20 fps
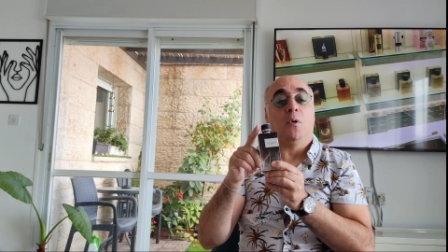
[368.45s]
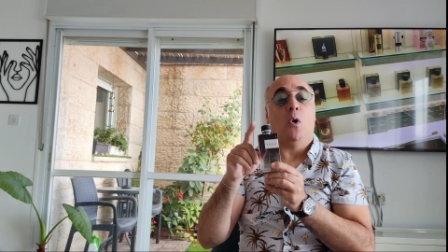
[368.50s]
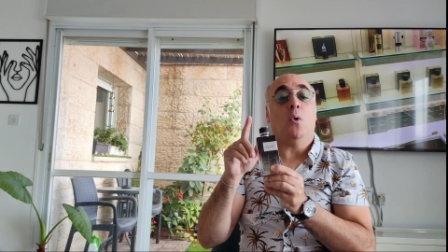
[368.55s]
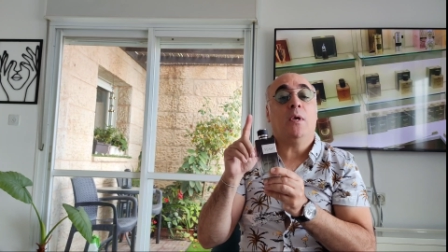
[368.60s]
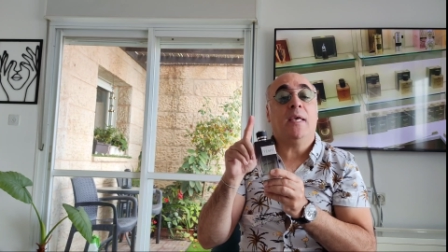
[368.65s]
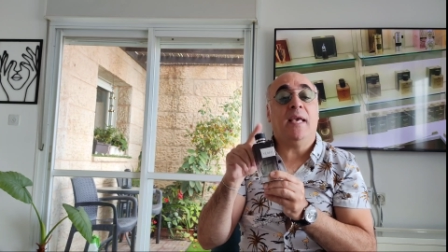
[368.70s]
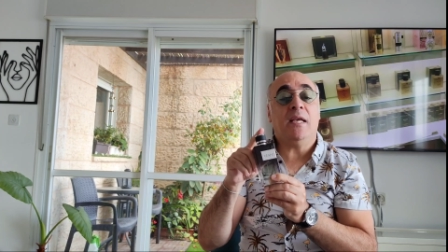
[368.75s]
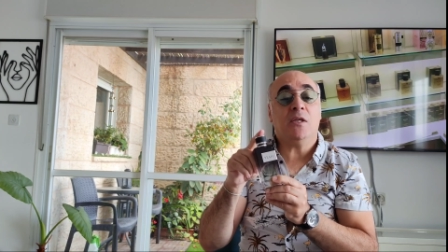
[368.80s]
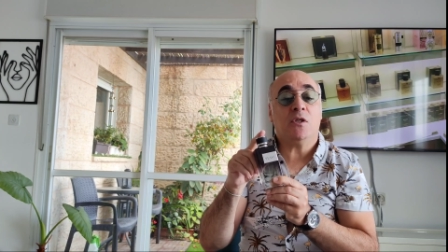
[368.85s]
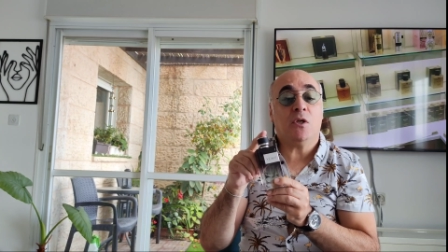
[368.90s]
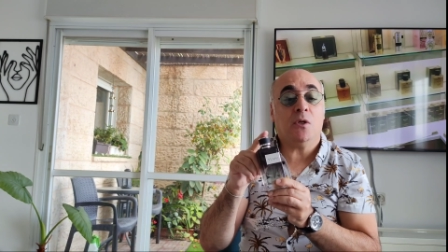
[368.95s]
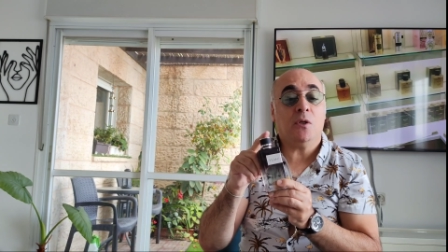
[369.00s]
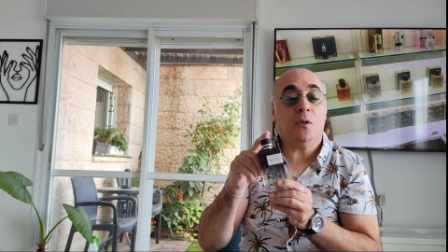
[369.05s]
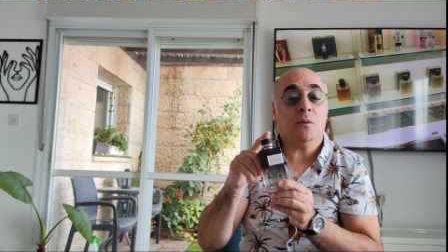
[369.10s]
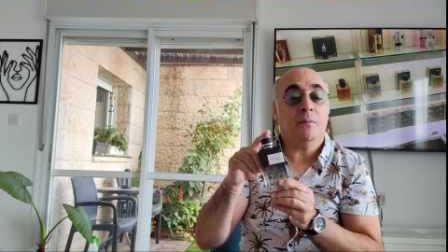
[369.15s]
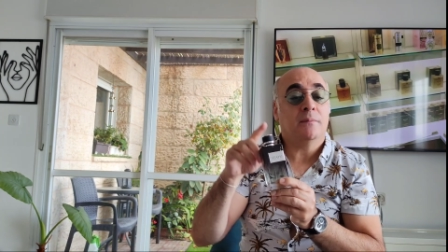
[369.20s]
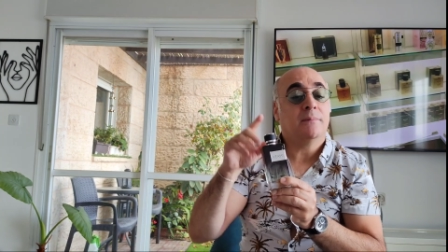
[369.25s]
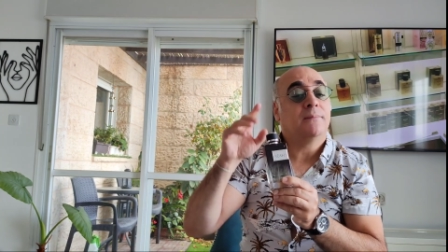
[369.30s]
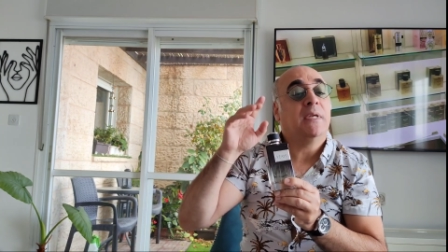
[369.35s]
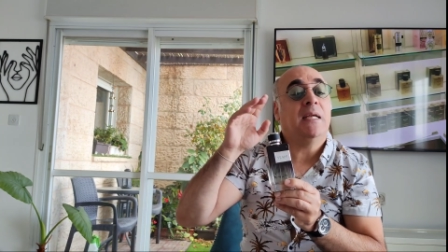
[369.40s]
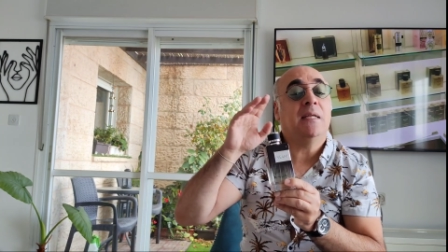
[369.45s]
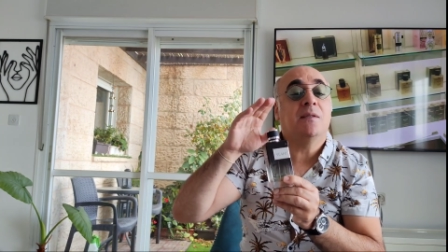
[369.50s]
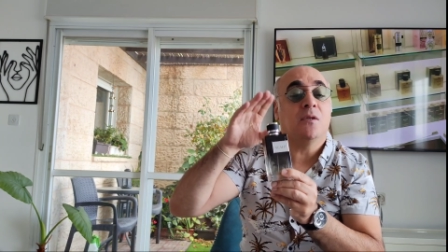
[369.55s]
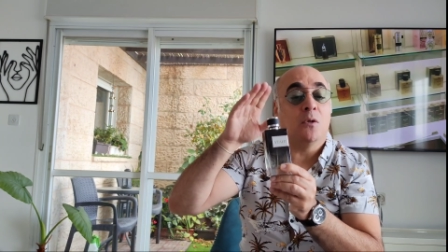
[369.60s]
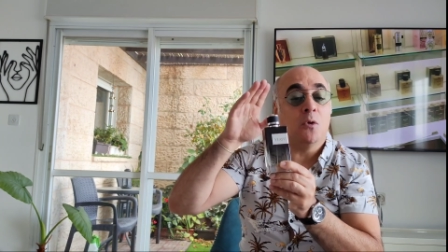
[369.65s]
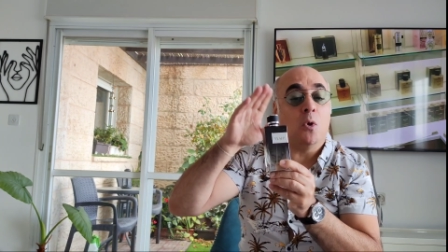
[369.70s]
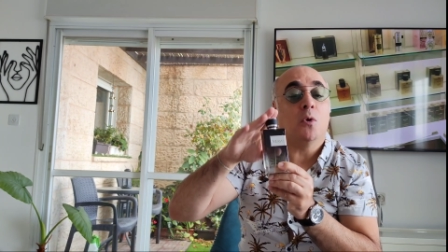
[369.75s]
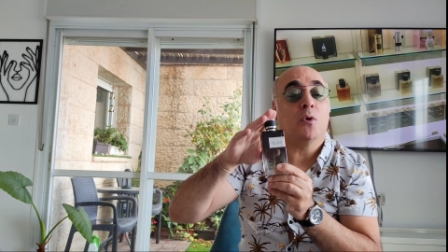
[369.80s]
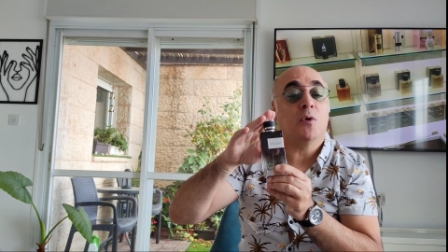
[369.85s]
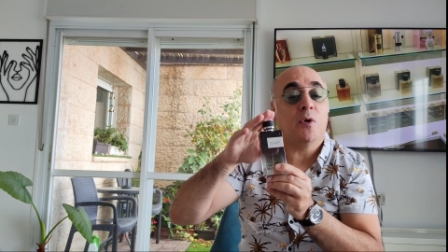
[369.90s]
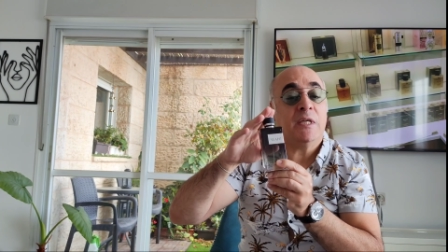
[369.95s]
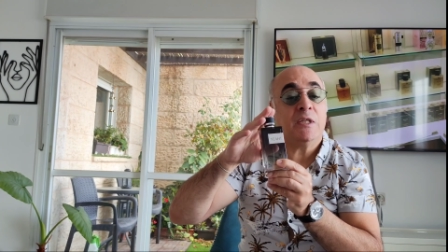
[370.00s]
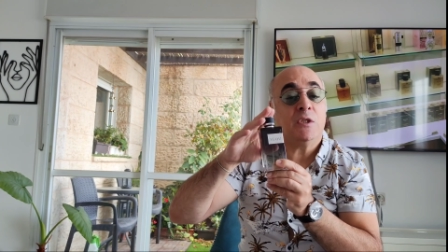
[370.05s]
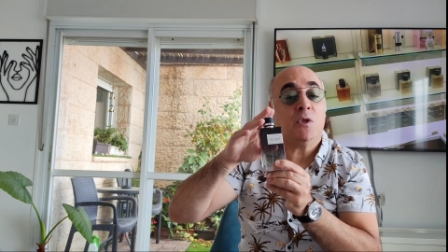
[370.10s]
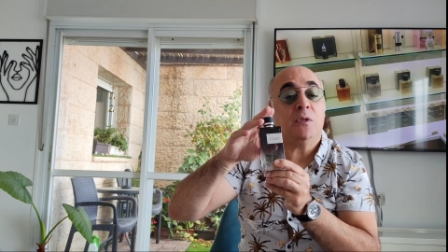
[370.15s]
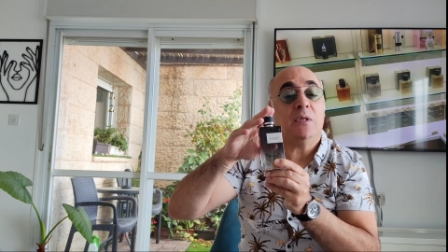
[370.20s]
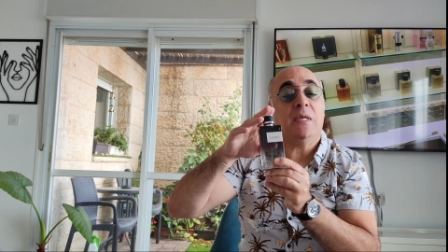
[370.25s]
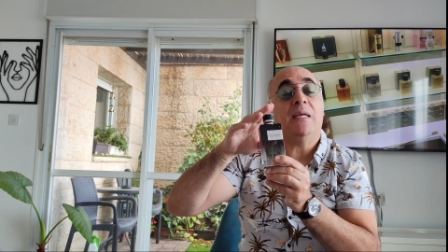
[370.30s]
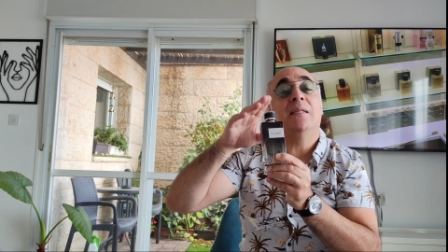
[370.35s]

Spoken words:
Occasion, it's an all occasion.